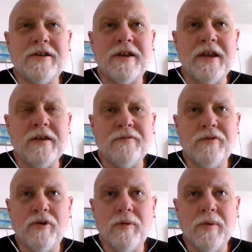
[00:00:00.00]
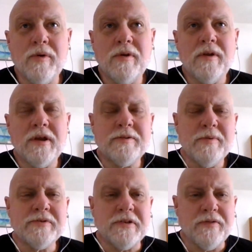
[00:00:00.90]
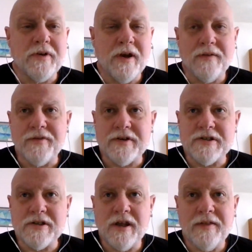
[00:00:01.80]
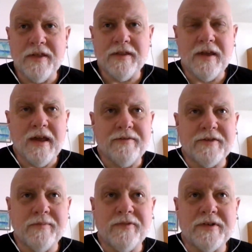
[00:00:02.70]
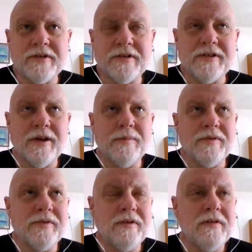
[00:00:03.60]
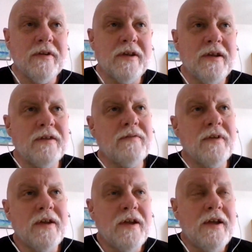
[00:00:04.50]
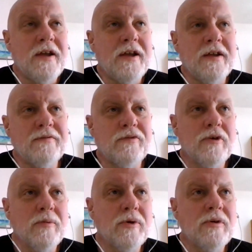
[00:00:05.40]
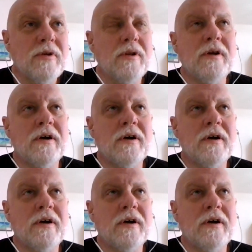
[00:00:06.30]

informal. It's mostly for nonfiction. I think they have some fiction examples too. Informal.